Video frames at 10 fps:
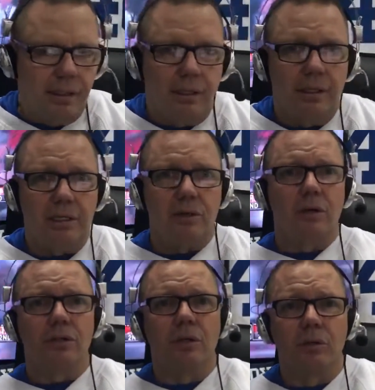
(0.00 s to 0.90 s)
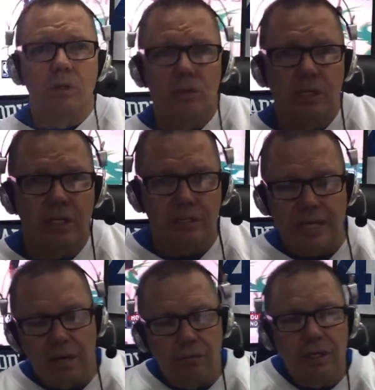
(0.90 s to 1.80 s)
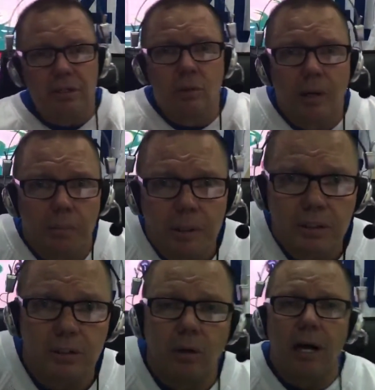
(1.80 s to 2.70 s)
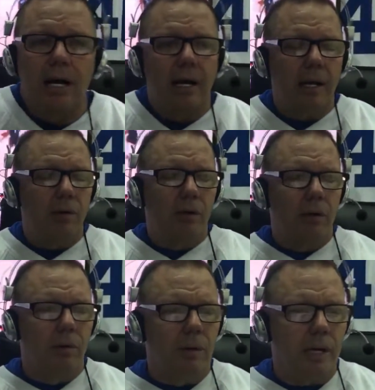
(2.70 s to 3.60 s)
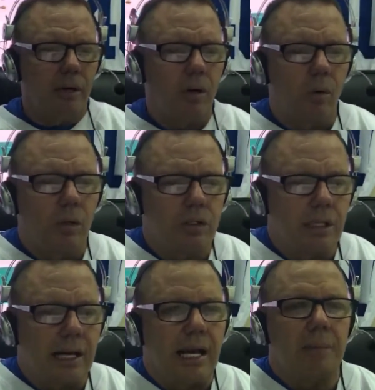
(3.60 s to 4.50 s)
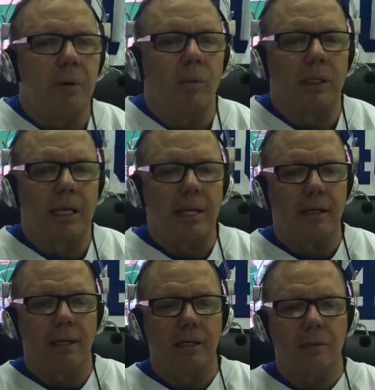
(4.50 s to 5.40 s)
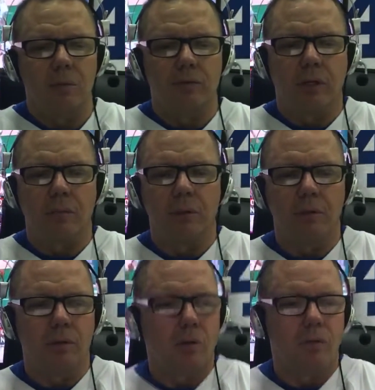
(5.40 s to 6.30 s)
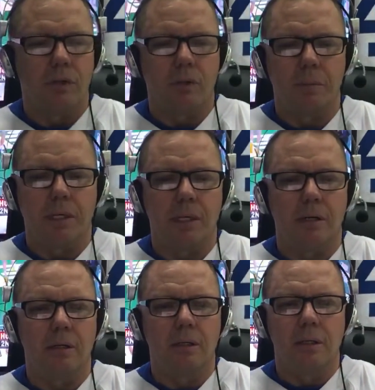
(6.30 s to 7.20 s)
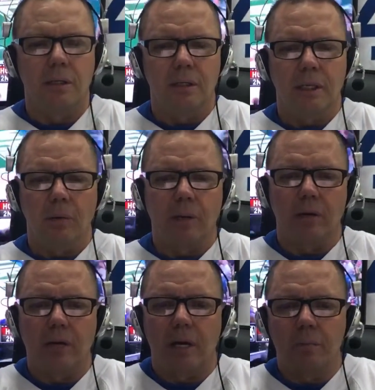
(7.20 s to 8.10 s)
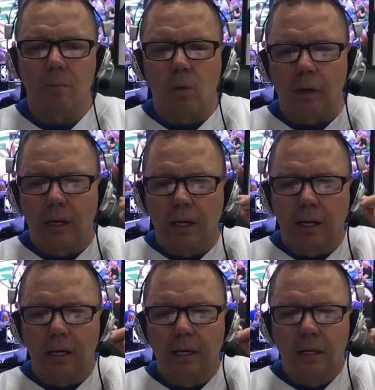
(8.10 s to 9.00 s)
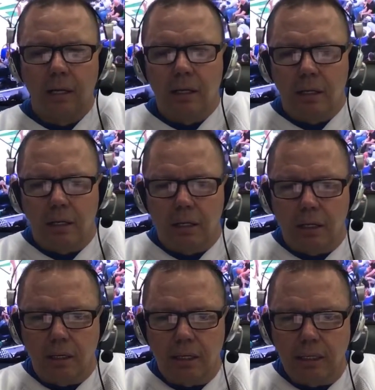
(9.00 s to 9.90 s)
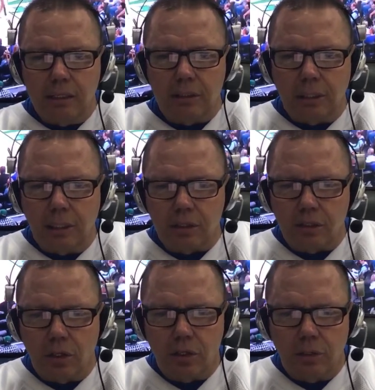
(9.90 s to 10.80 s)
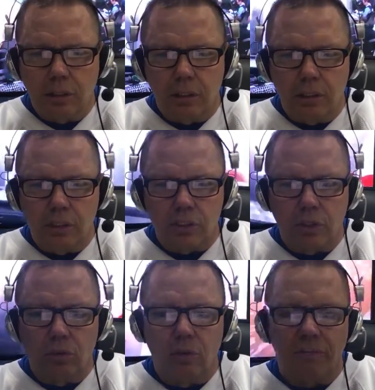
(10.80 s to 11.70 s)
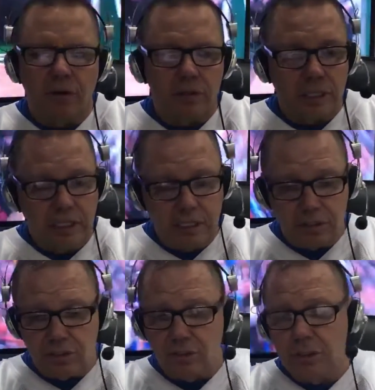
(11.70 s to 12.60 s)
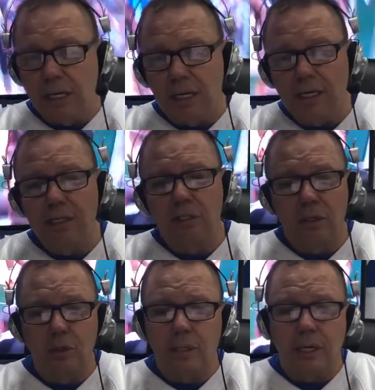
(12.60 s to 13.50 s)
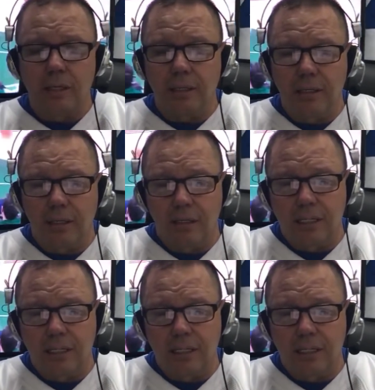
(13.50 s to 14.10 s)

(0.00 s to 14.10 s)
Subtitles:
He's also using his salary as a weapon. So I don't know. I don't know what's going to happen with that. I need to move the computer over a little bit here. There we go. Now I'm more in line. He needs to get surgery on his shoulder first. He needs to do that.